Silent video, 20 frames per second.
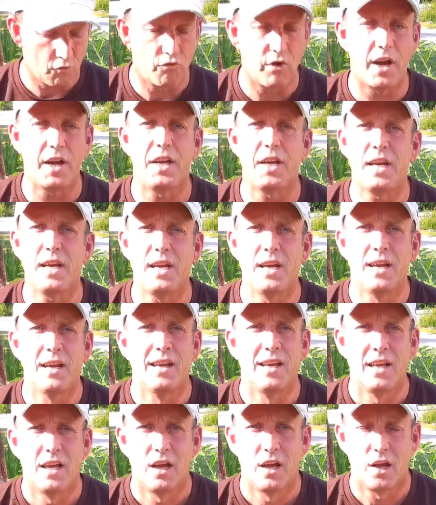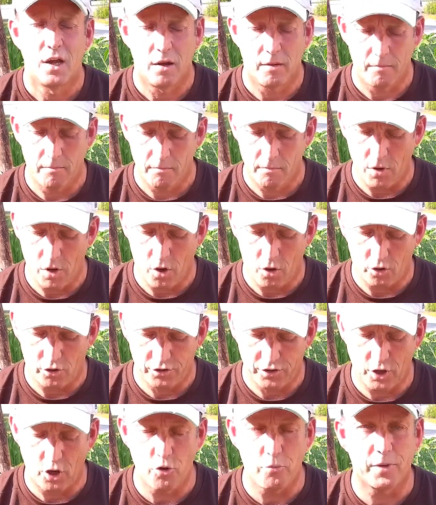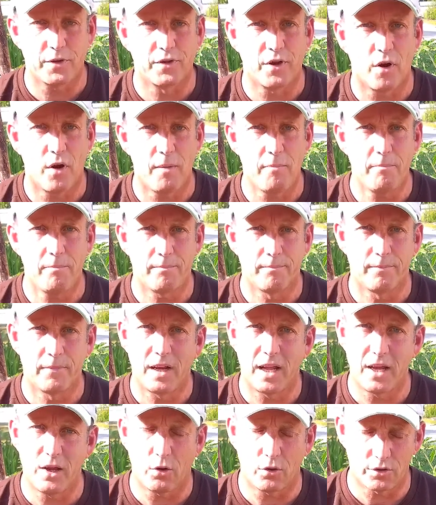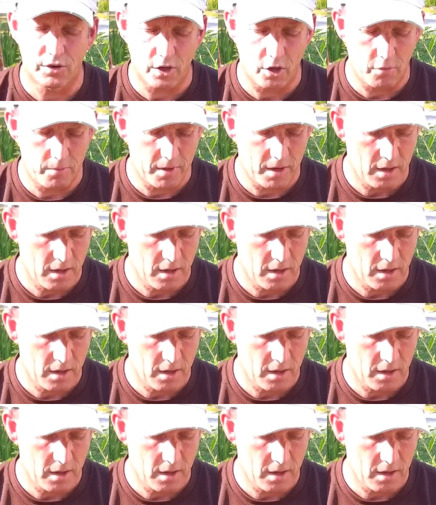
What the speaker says: ready October time, late October,